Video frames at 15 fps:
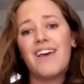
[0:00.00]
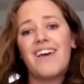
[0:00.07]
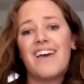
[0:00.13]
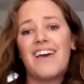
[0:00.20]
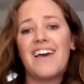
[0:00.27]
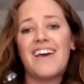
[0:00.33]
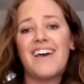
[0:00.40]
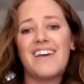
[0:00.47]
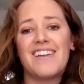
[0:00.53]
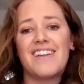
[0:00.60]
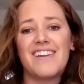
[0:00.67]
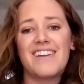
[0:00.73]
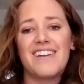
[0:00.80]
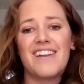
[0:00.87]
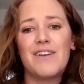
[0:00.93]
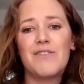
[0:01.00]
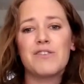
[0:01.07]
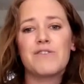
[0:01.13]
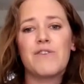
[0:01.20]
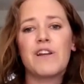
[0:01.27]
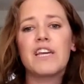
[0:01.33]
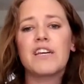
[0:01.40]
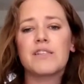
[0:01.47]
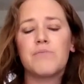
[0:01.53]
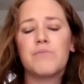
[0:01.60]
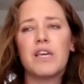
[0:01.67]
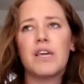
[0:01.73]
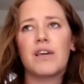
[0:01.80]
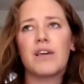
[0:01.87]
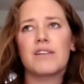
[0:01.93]
Right. And it was funny because
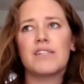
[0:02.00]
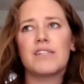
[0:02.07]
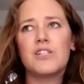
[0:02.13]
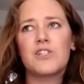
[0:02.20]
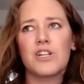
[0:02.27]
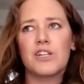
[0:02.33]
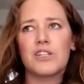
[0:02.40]
being a teacher,